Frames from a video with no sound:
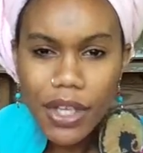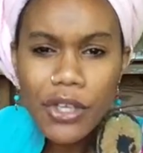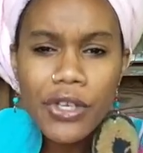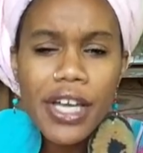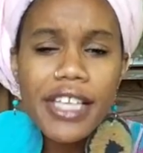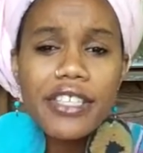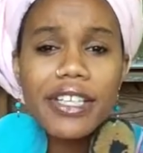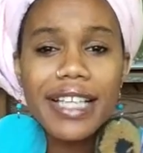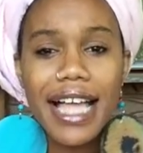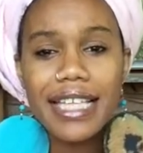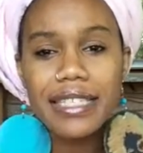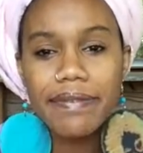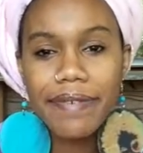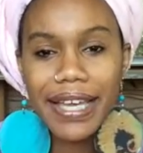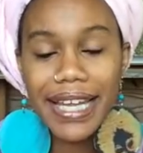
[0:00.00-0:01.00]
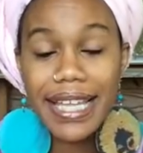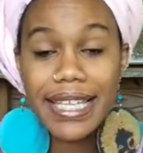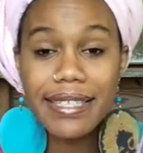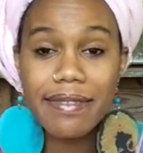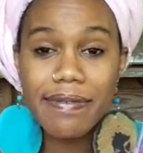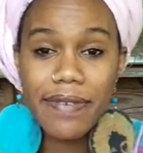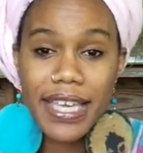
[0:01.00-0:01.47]
You guys are classified
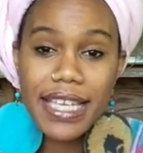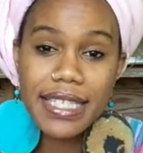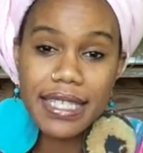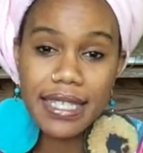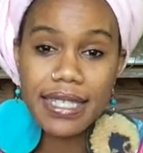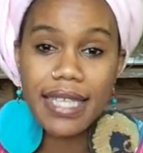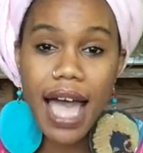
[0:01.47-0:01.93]
as a fixed